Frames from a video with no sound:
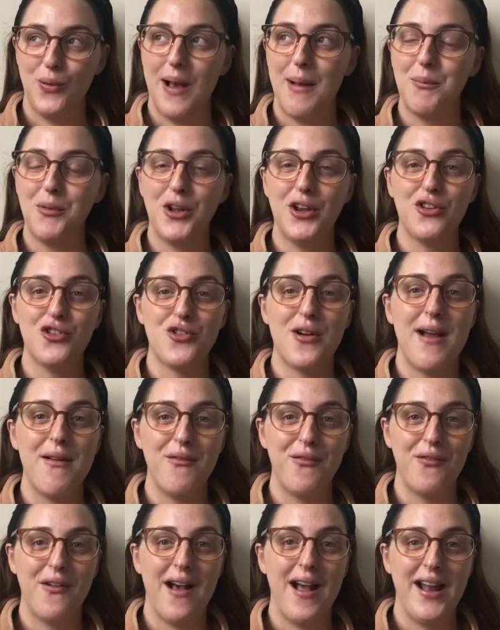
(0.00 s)
I'm going to try
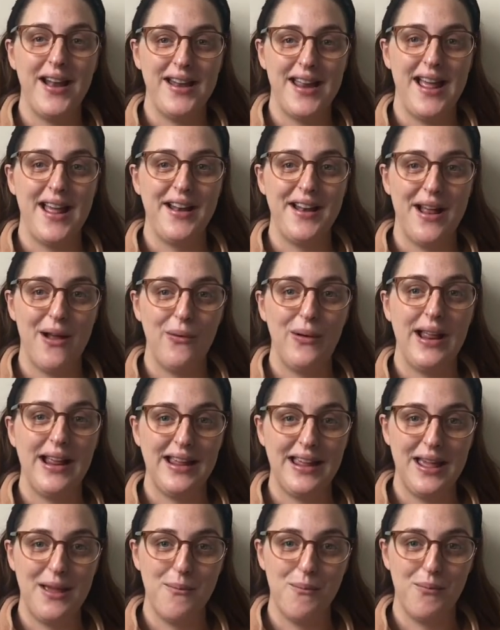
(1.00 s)
and find it and I'll
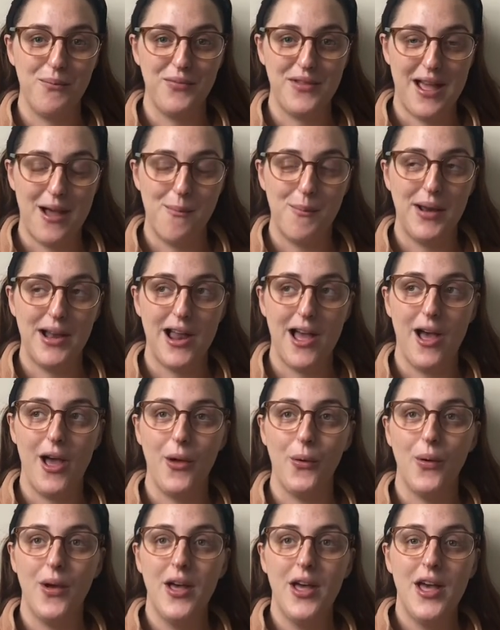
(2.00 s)
link it down
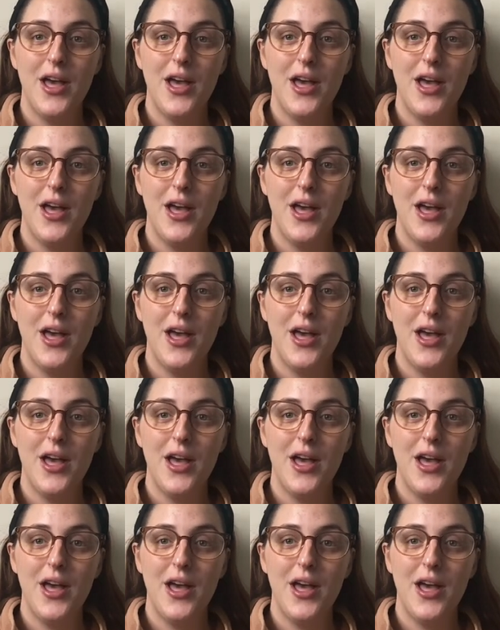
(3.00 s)
below.